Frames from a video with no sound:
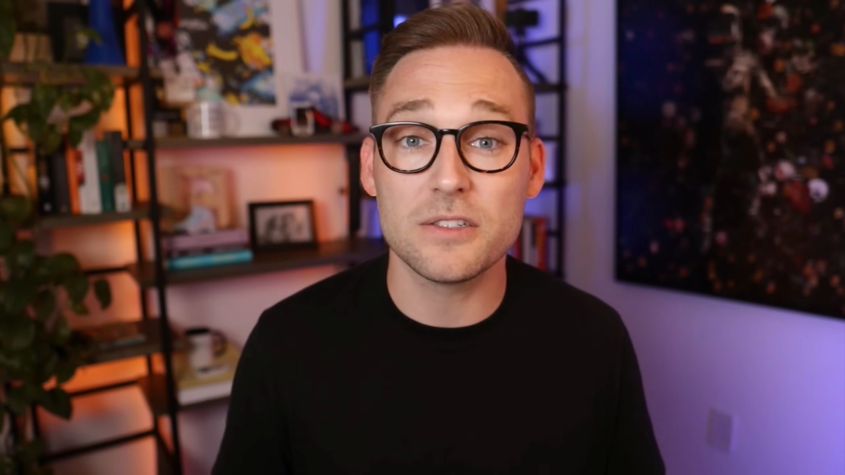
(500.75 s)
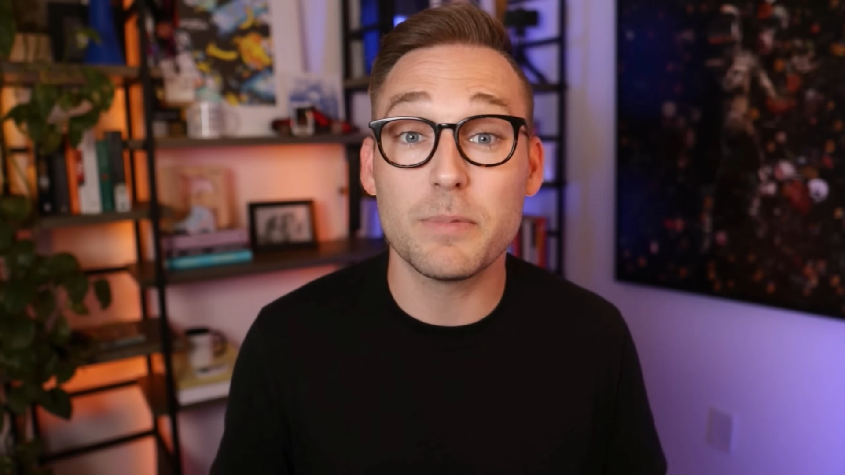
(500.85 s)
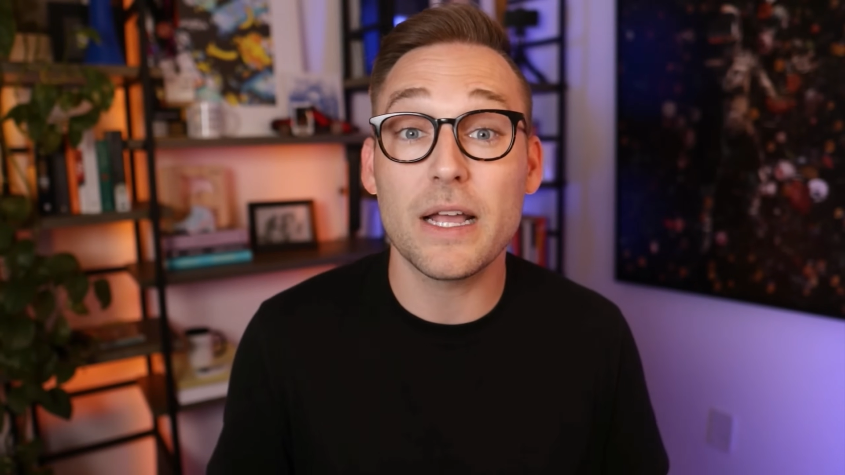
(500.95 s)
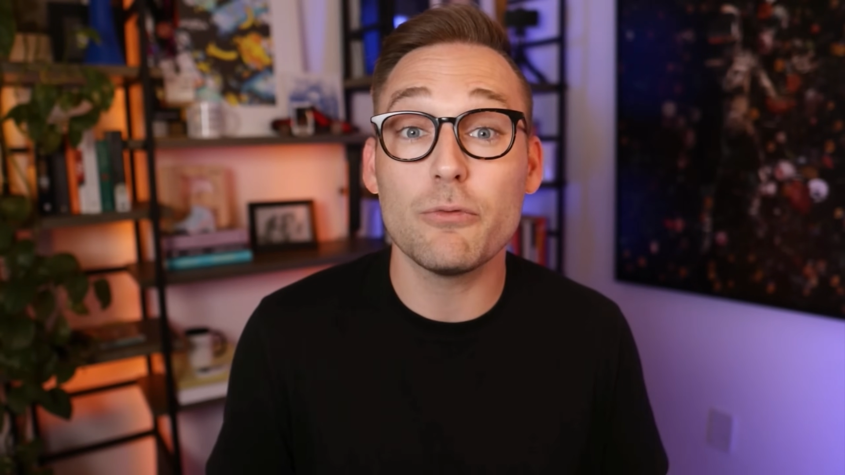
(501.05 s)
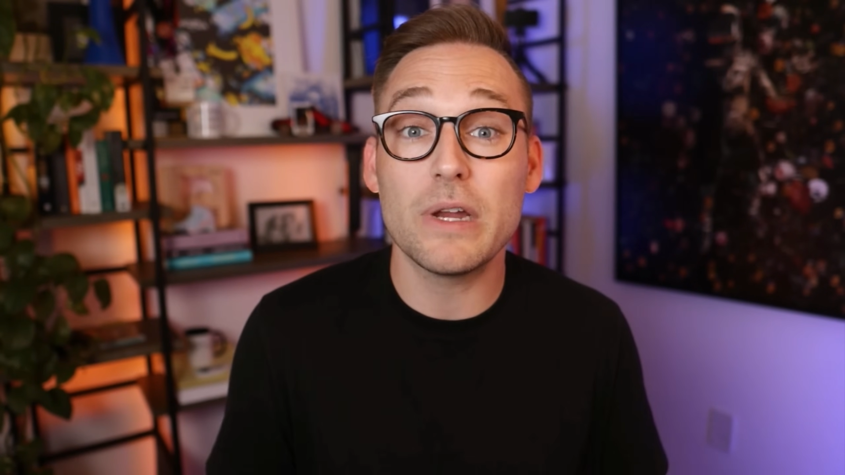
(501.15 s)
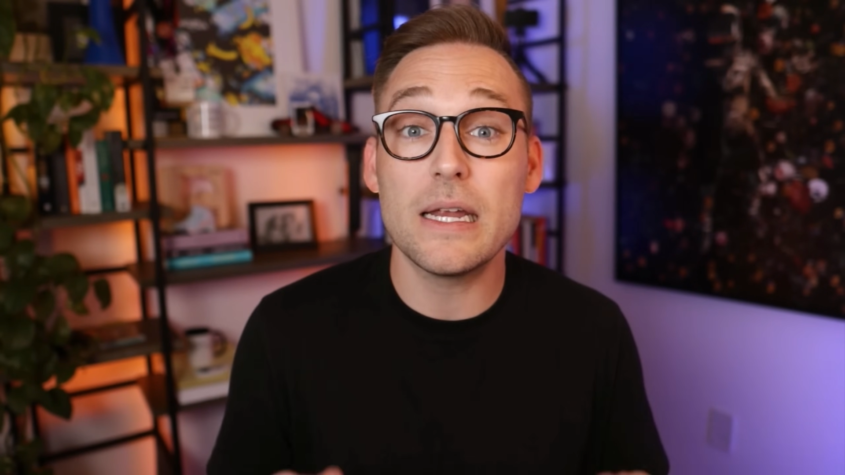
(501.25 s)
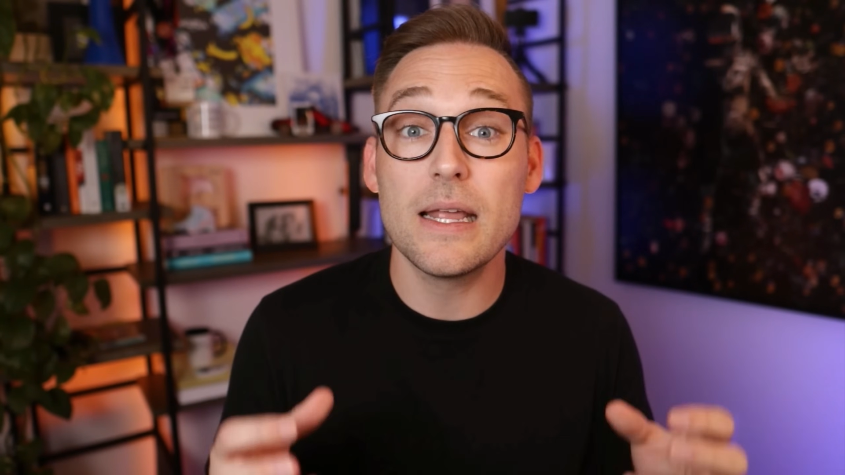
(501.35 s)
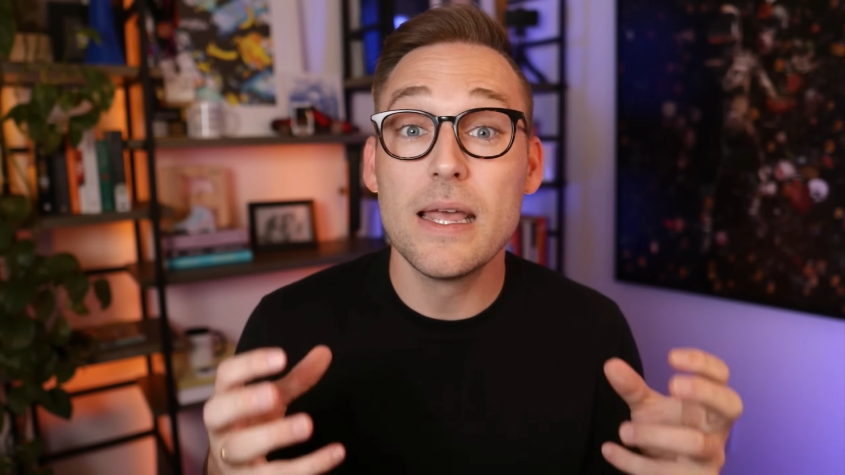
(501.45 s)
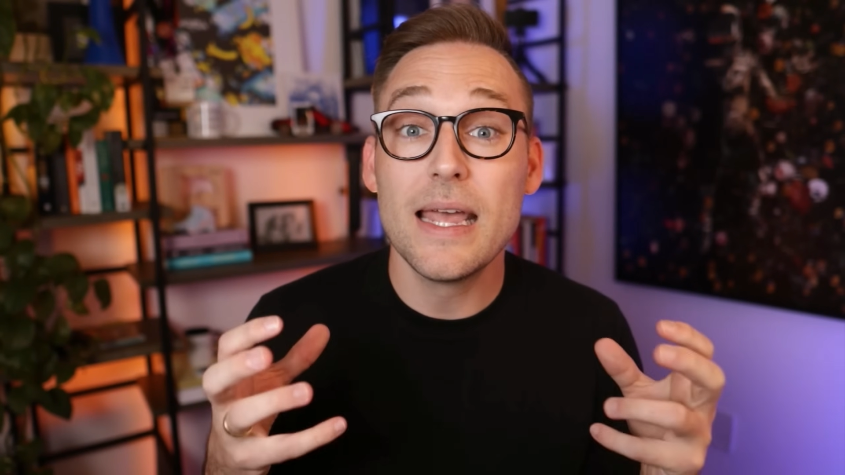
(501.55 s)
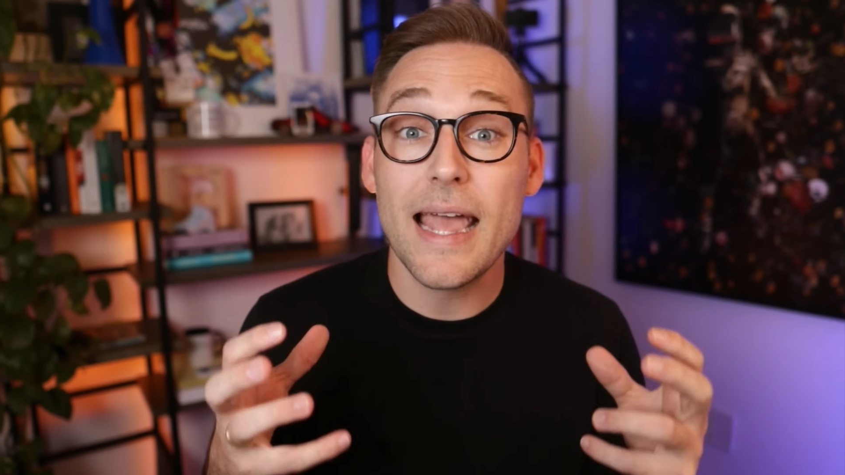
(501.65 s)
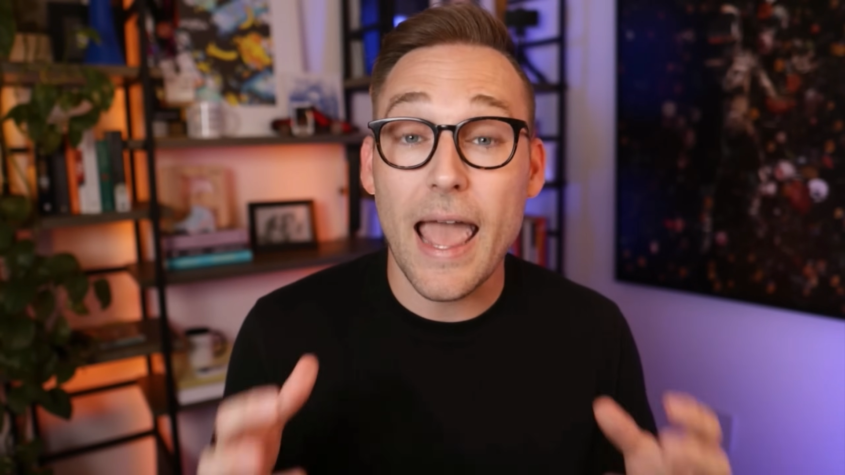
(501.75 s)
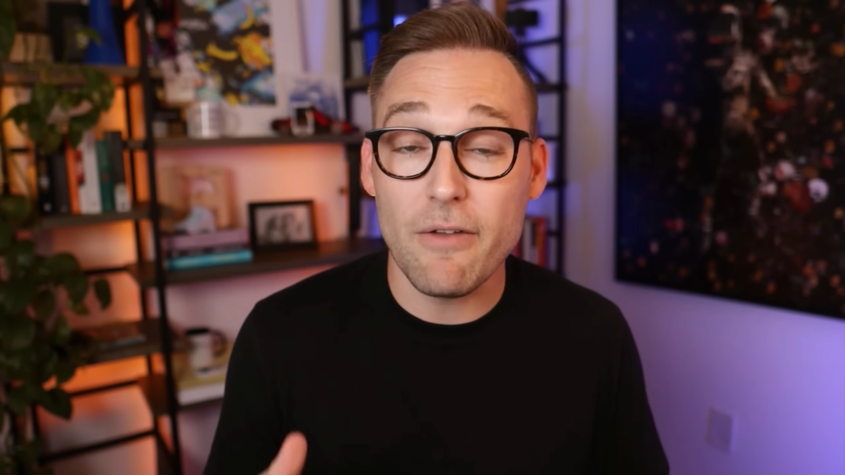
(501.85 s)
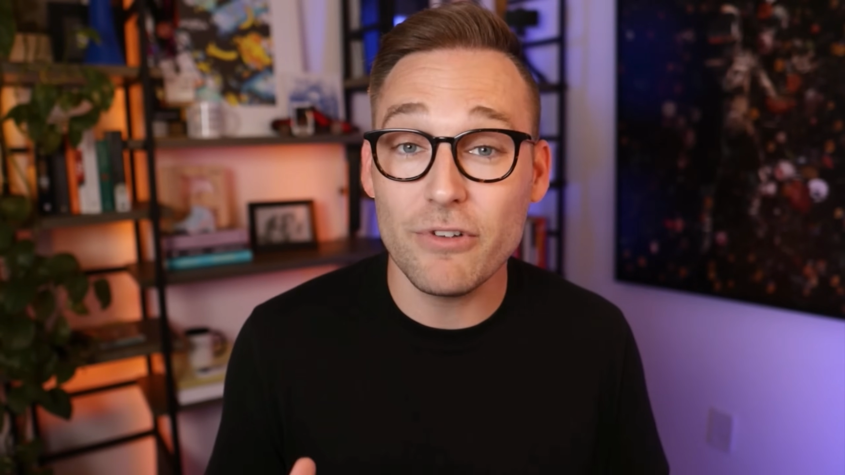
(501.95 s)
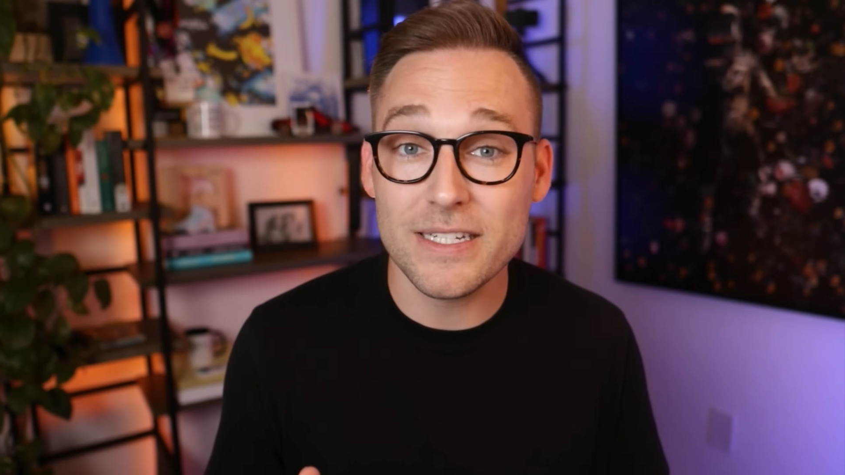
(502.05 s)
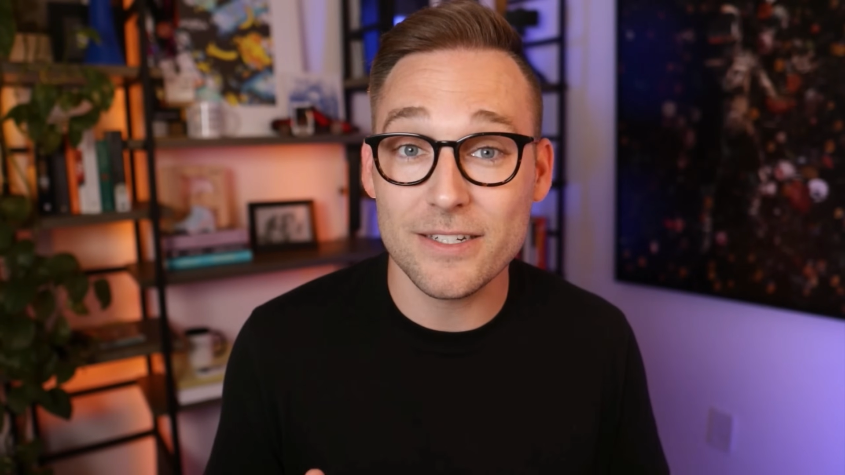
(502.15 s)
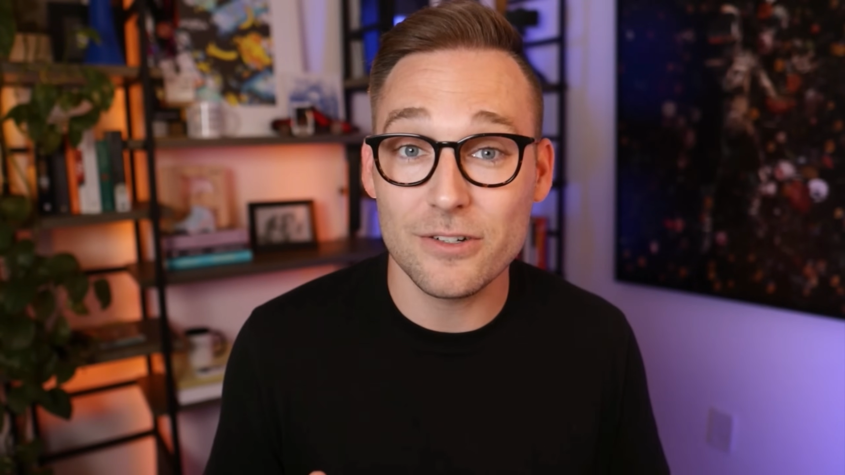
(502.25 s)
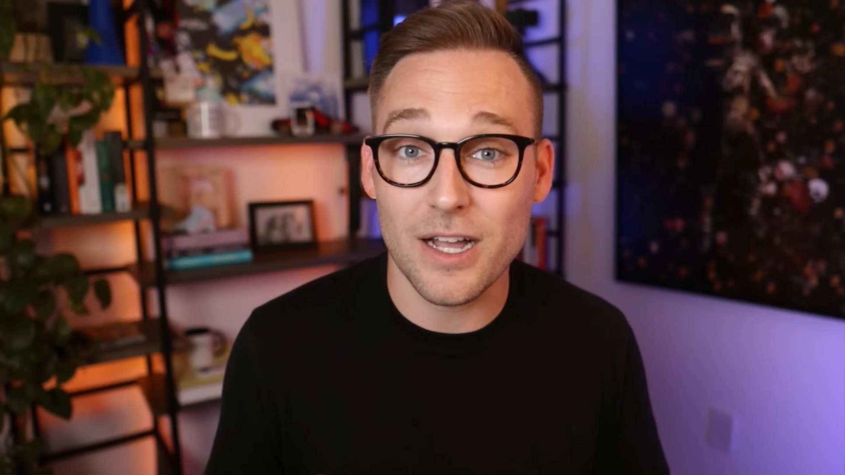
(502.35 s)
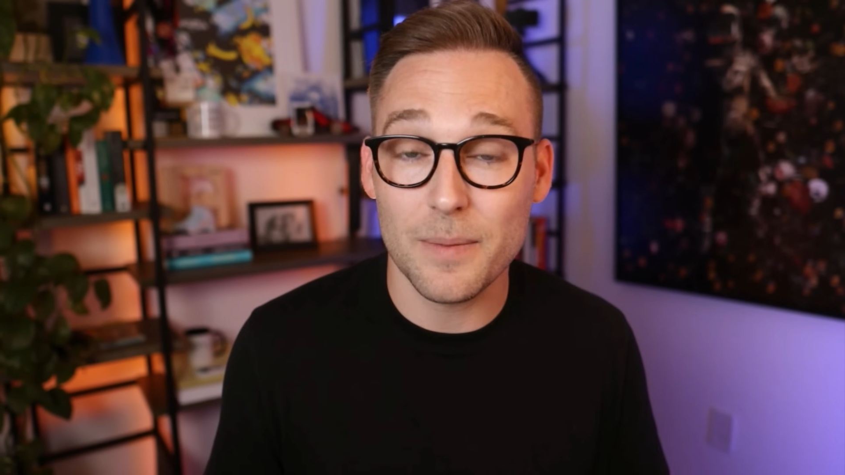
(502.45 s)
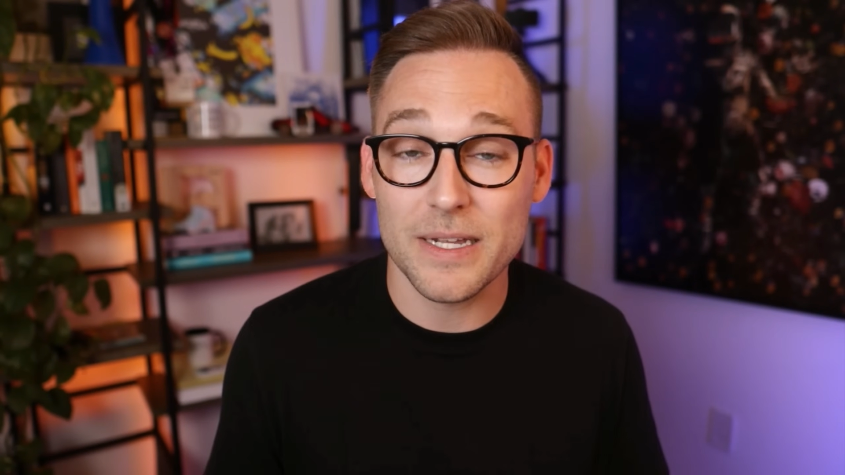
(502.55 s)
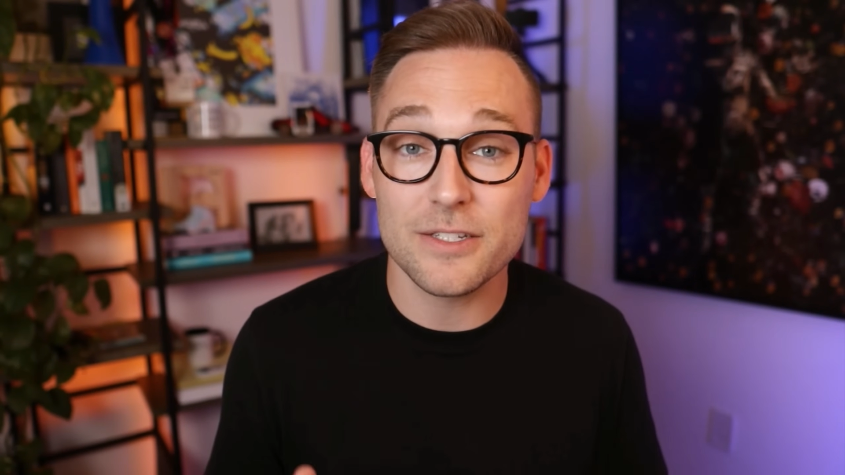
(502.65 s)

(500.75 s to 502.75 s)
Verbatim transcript: But I read every single comment.